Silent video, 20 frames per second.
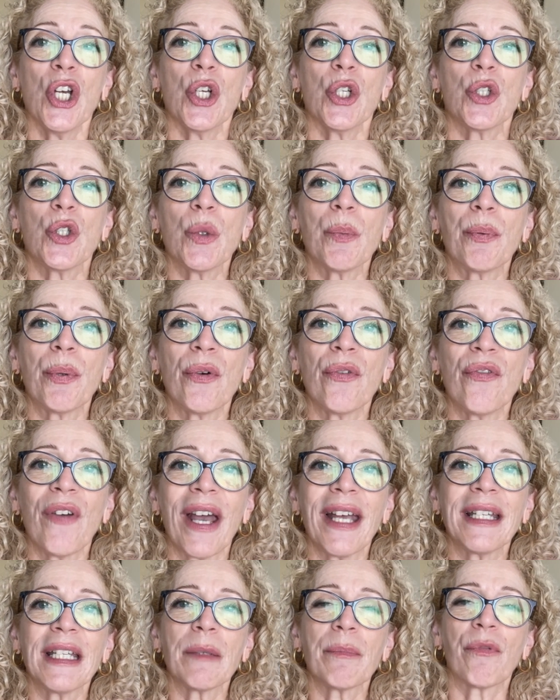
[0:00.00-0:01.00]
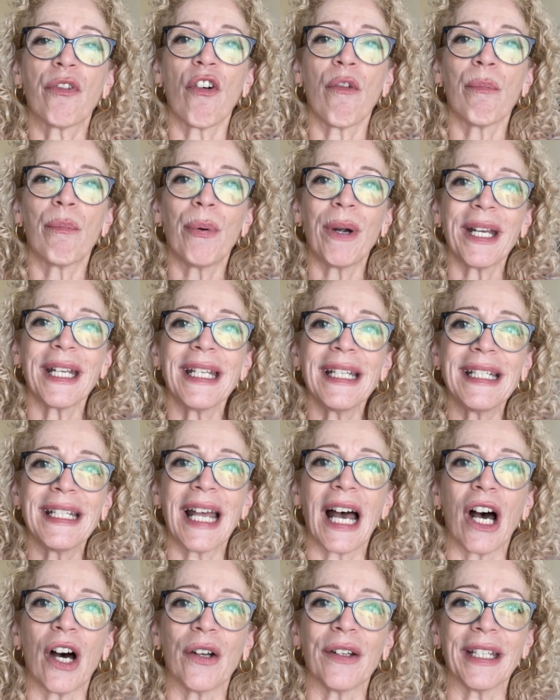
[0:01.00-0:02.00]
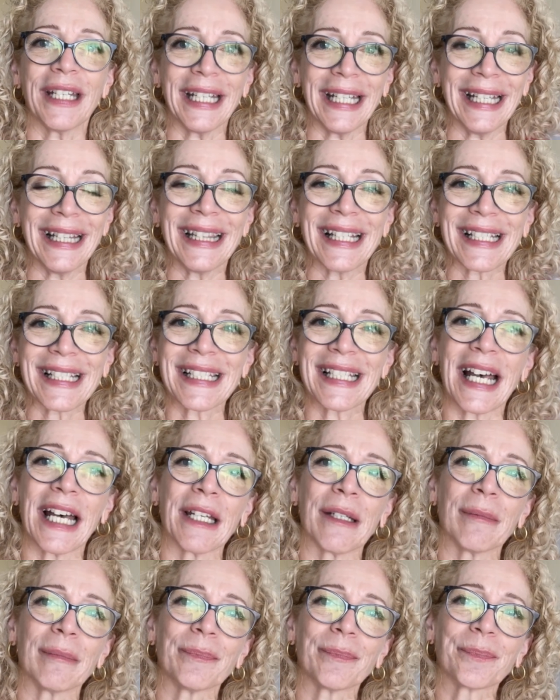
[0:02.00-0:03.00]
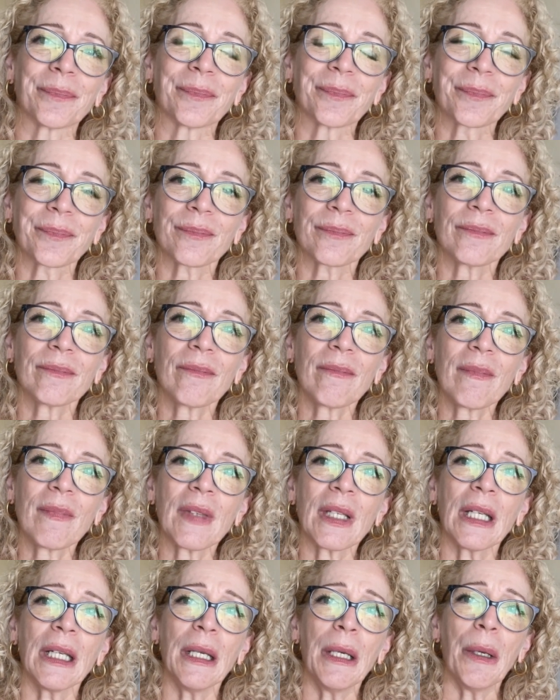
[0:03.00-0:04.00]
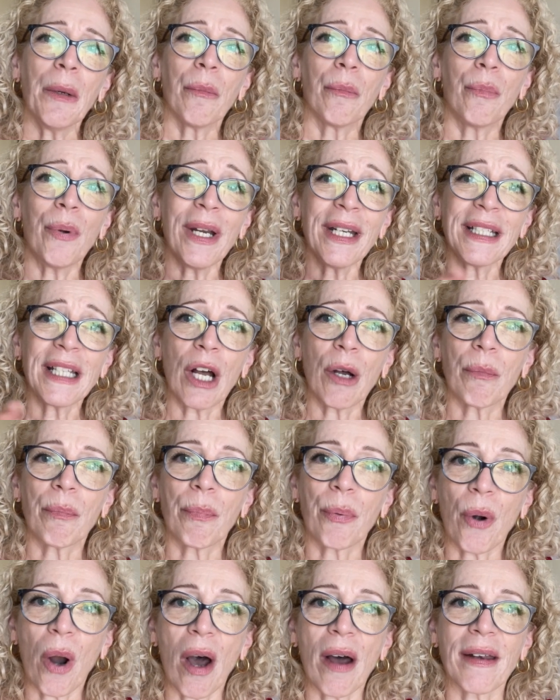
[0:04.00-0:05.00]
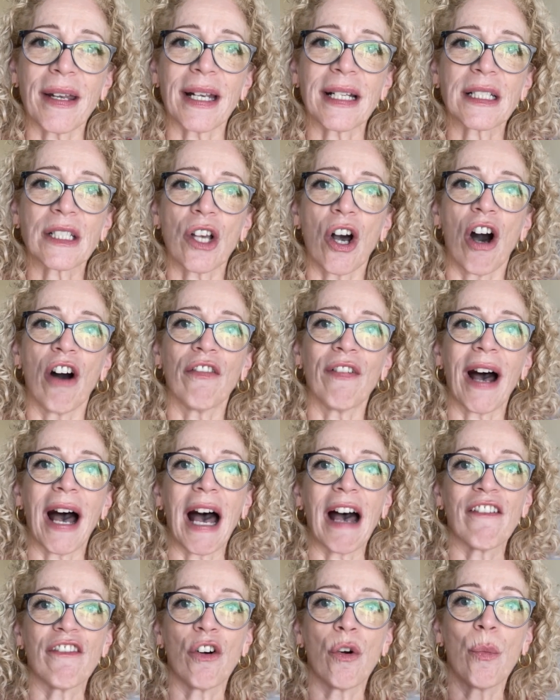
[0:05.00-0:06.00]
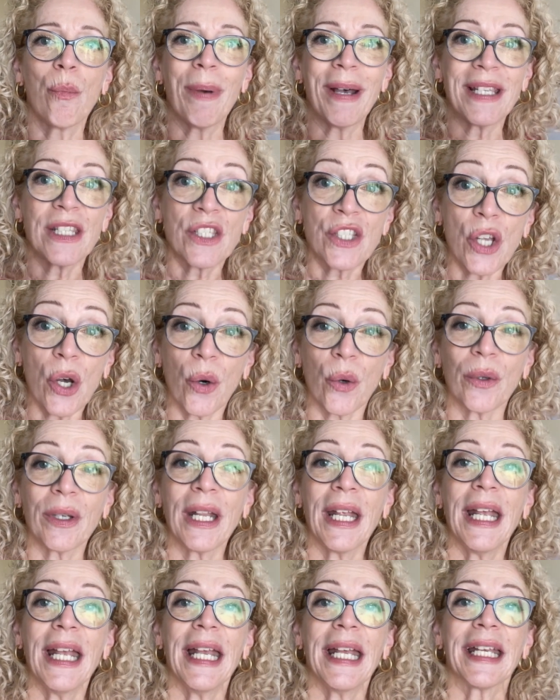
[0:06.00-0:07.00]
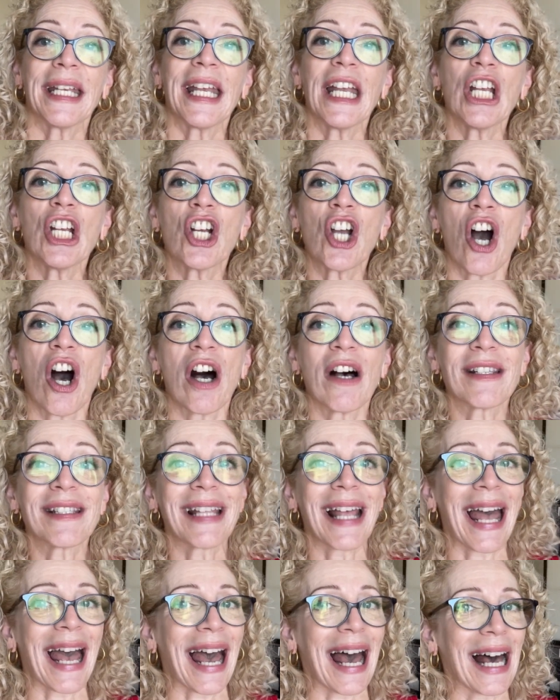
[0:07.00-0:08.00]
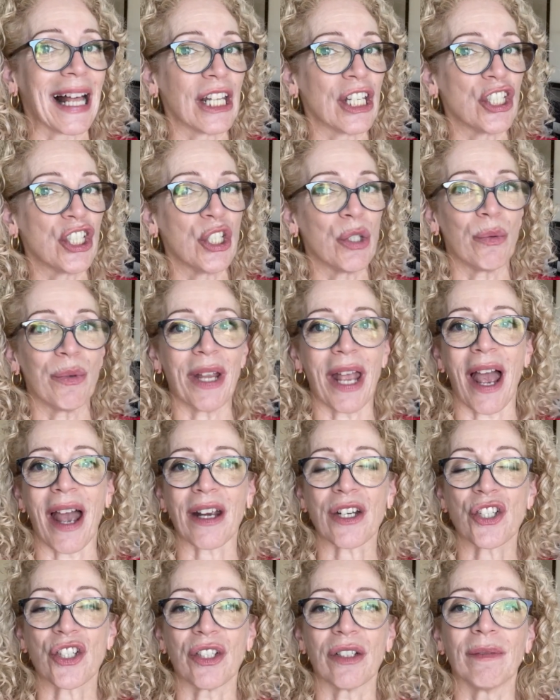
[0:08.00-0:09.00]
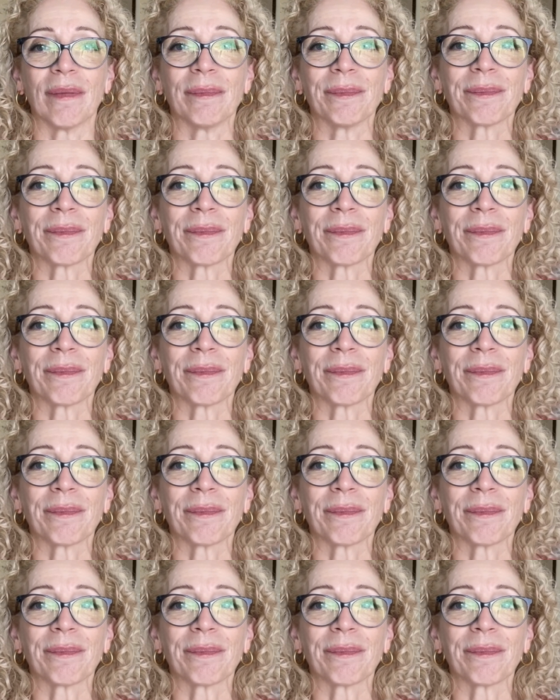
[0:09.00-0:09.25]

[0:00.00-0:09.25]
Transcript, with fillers: to prevent it from breaking down in the sun breakdown products of avobenzone can cause allergy reaction,